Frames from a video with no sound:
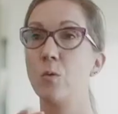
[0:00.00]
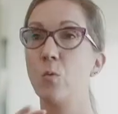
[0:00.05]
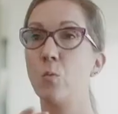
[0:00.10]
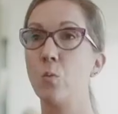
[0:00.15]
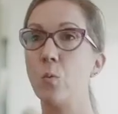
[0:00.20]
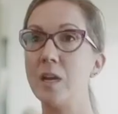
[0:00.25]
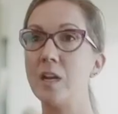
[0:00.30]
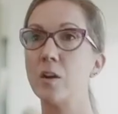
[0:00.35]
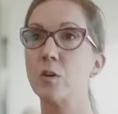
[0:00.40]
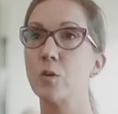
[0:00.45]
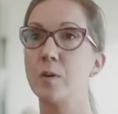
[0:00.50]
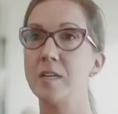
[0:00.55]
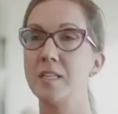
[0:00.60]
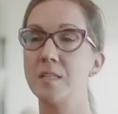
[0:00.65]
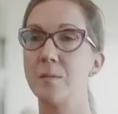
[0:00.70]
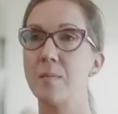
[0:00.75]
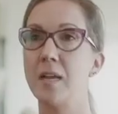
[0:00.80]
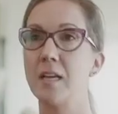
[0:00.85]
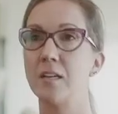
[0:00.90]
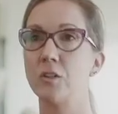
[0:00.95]
then we are going
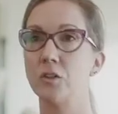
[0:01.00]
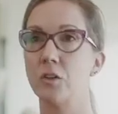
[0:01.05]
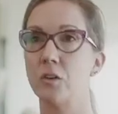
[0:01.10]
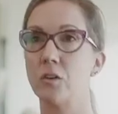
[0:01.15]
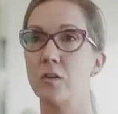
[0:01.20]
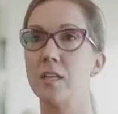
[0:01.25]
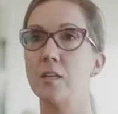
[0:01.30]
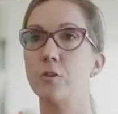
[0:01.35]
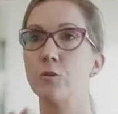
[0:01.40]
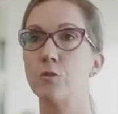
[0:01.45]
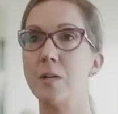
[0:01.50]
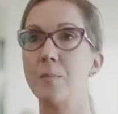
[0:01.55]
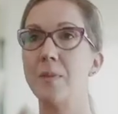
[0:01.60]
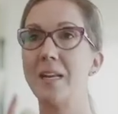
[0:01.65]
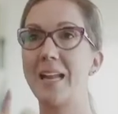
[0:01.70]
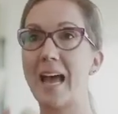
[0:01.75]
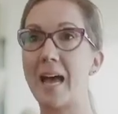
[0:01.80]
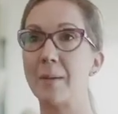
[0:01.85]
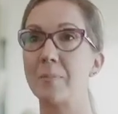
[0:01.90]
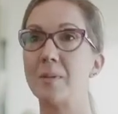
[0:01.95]
to make sure that
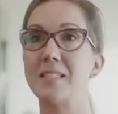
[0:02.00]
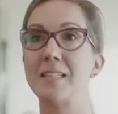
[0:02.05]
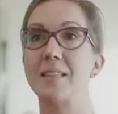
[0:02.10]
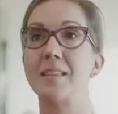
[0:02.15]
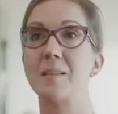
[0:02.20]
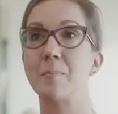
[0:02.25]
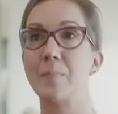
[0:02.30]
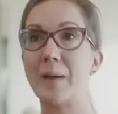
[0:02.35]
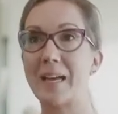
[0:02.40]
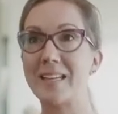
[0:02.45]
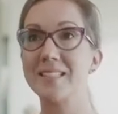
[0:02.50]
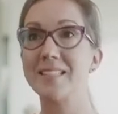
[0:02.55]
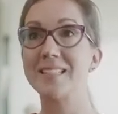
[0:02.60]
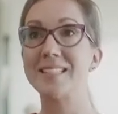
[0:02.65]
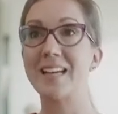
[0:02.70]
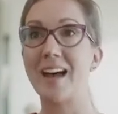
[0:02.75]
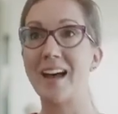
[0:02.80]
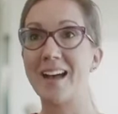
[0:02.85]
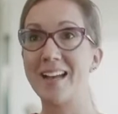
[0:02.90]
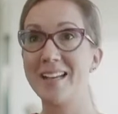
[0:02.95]
treatment happens at the best
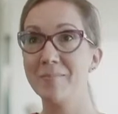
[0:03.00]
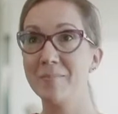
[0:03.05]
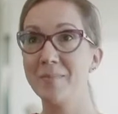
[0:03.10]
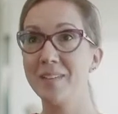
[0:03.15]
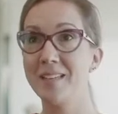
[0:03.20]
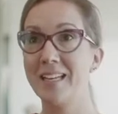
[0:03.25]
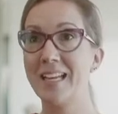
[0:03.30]
time